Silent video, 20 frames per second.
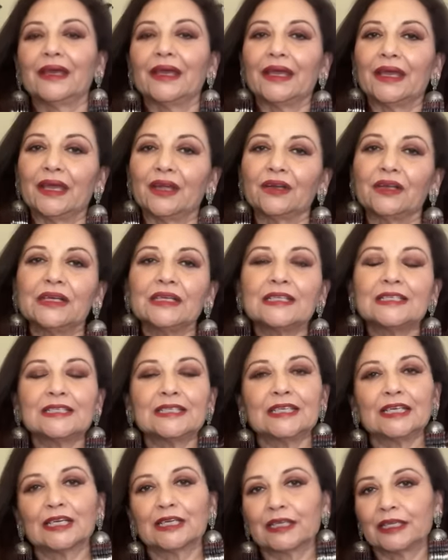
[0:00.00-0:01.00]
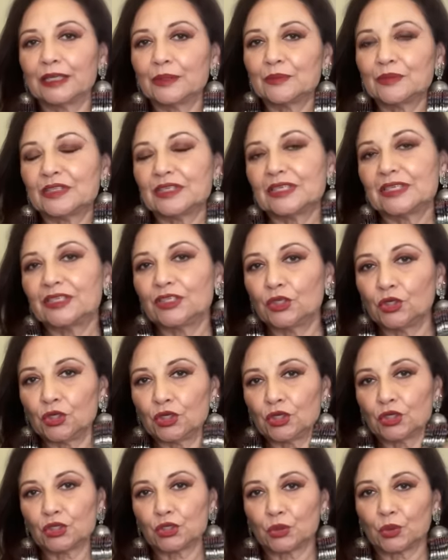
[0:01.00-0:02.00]
Aries, the eclipse is in
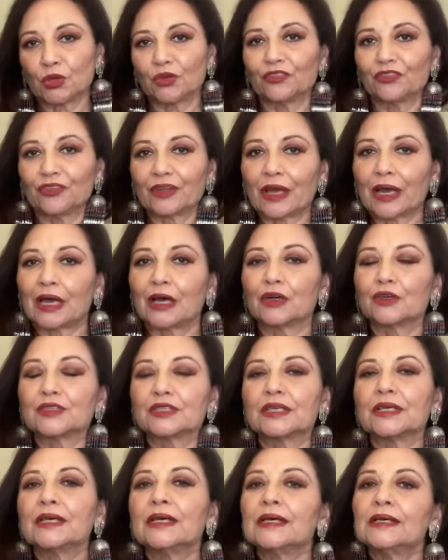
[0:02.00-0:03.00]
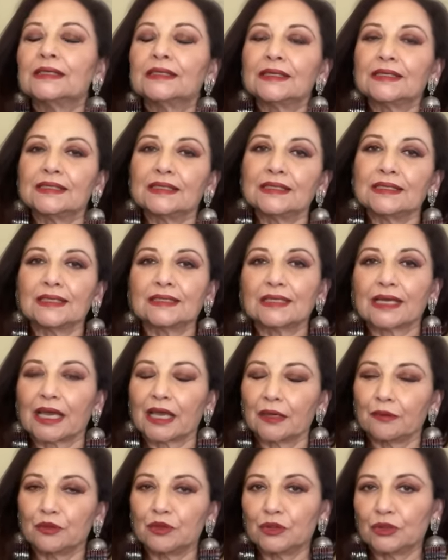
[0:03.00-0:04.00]
your 12th house. This is a
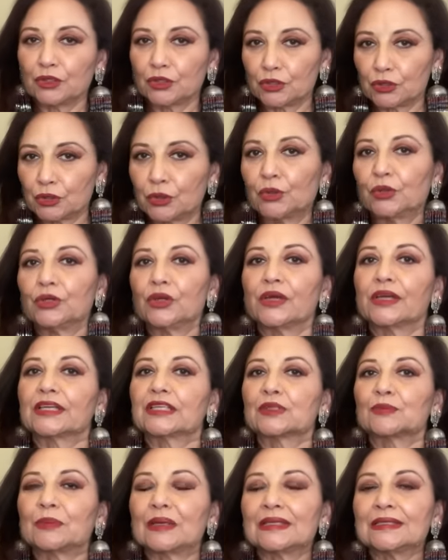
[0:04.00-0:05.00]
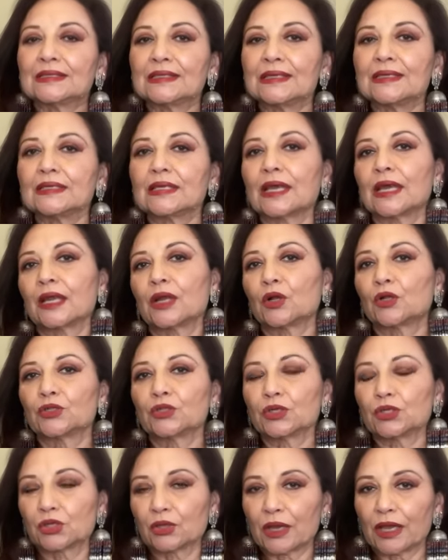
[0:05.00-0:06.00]
time to control your expenses and
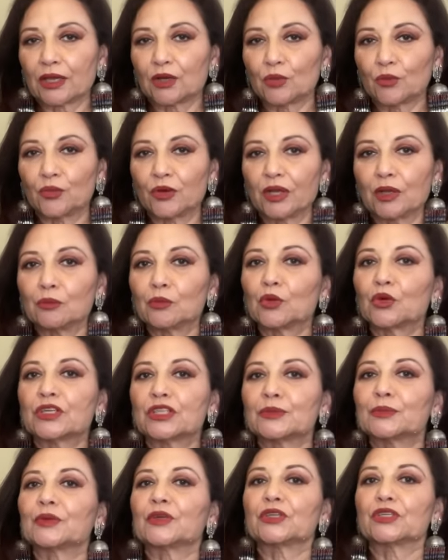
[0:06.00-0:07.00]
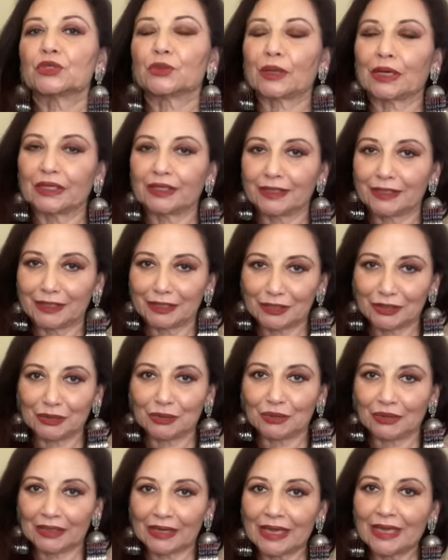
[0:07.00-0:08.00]
also try to bring more spirituality in
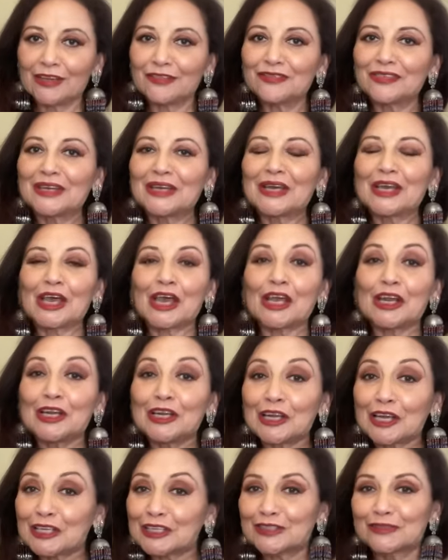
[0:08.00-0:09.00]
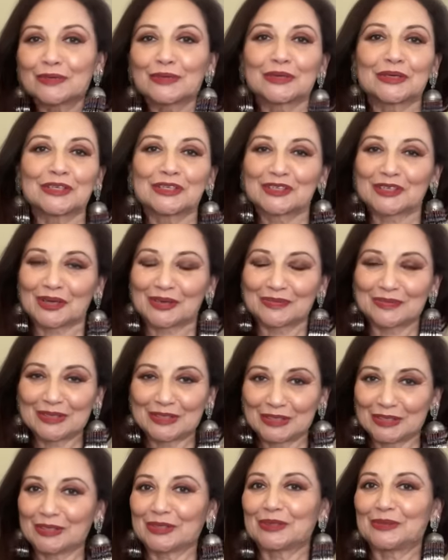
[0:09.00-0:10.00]
your life and less focus on
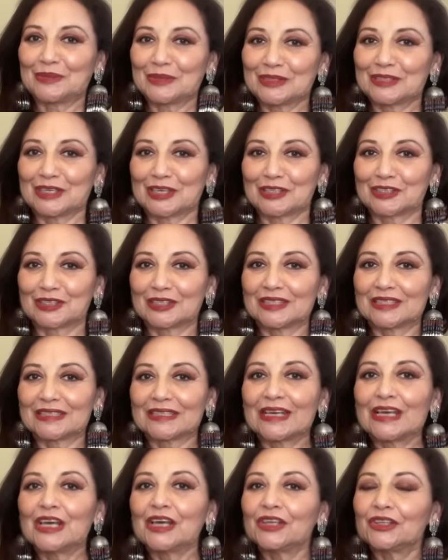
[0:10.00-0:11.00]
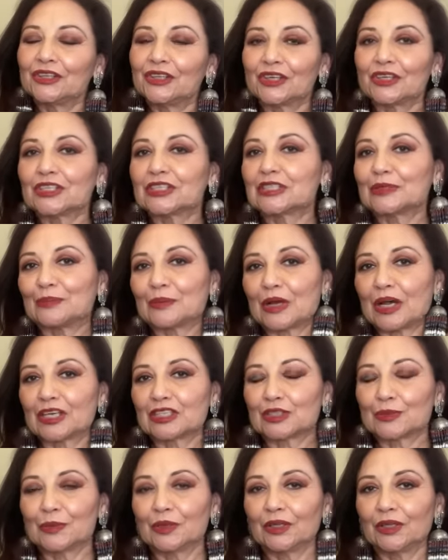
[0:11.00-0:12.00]
material possessions. There is the
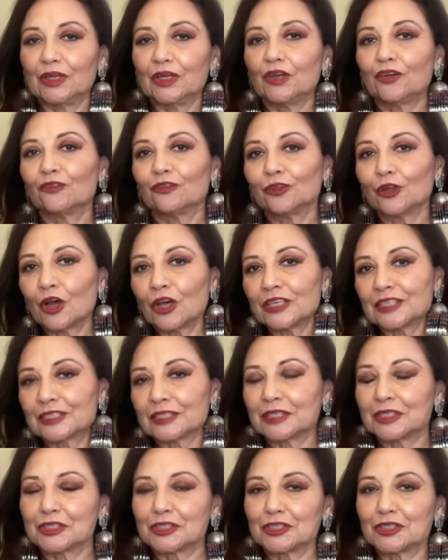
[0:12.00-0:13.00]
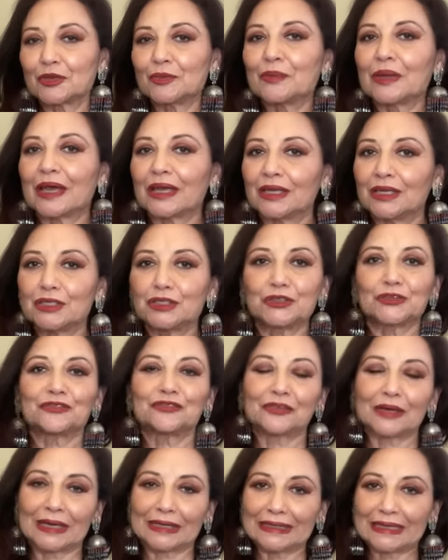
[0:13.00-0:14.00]
possibility of losses, so manage your
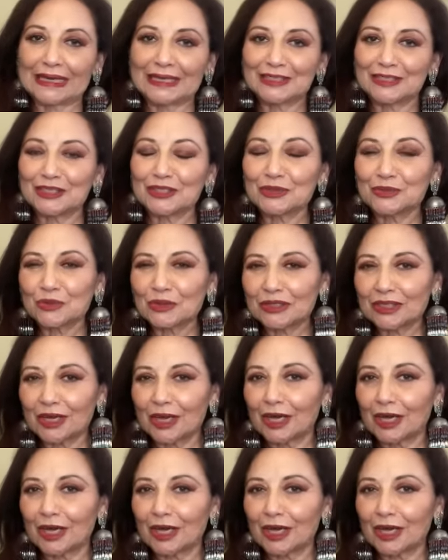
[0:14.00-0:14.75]
finances with